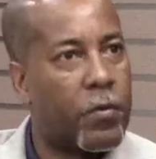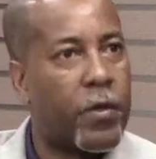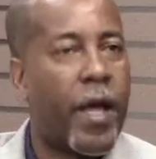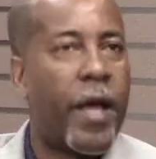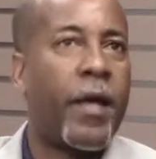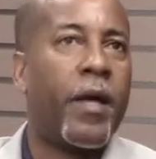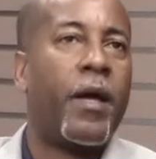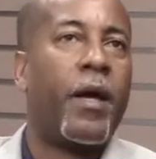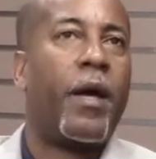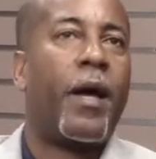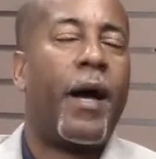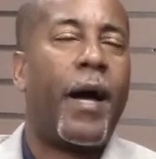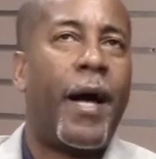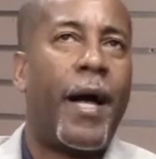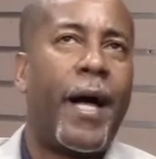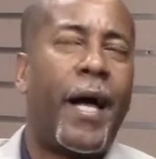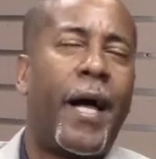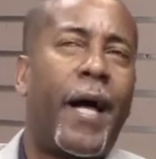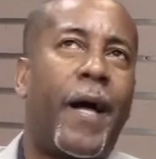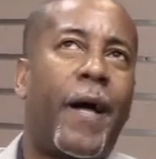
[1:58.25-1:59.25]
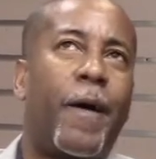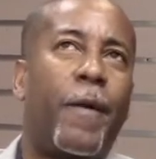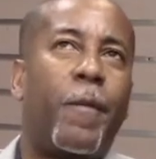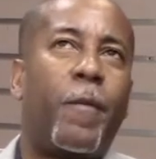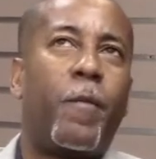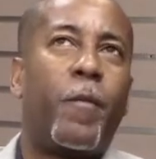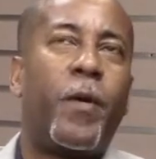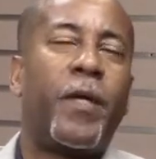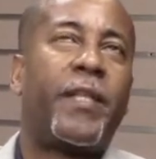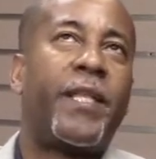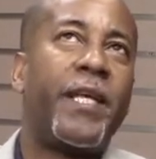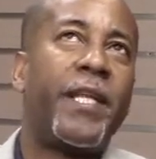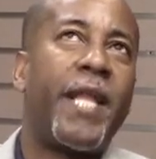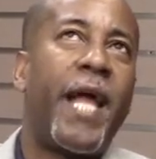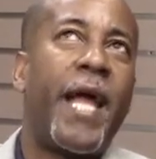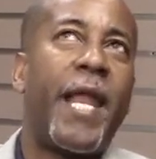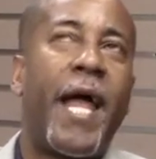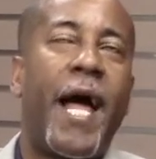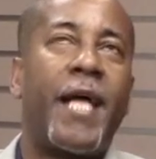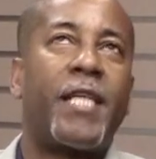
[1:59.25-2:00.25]
Okay. Within
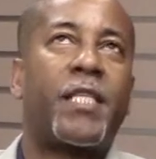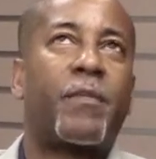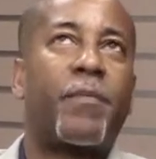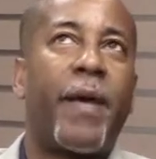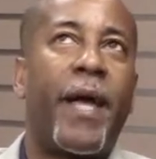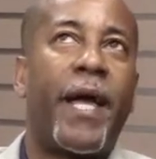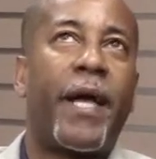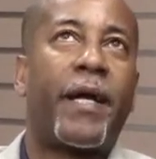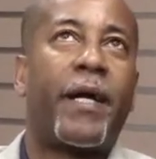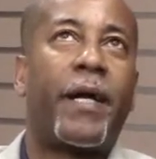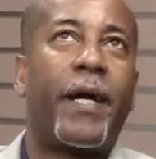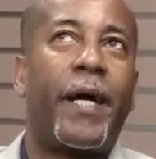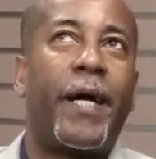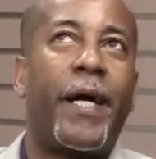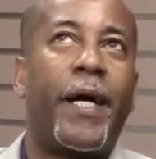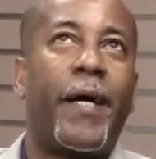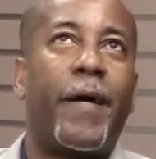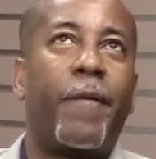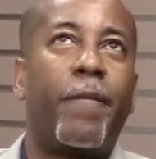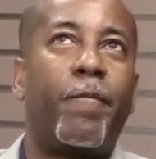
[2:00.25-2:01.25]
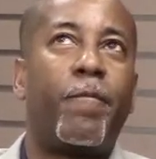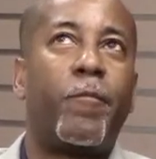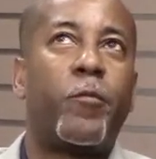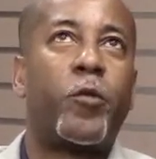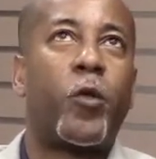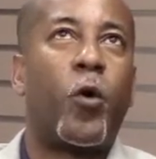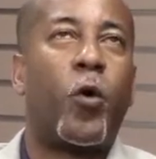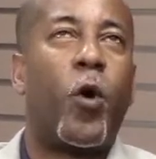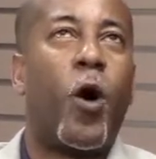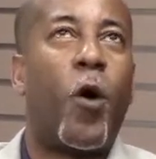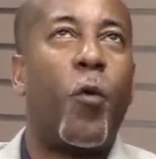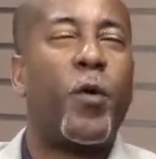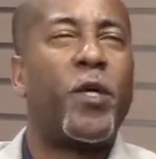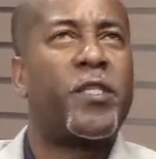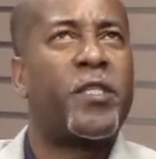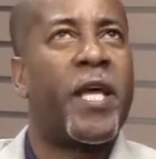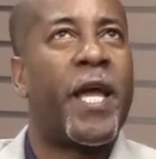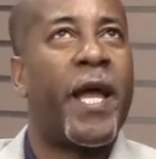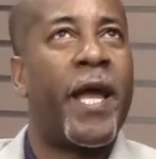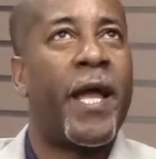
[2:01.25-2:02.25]
that aspect, so are we
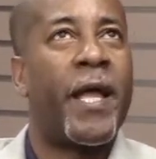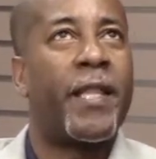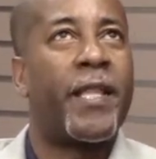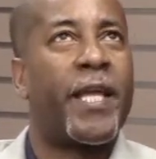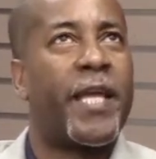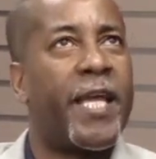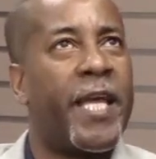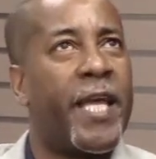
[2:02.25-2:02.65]
saying the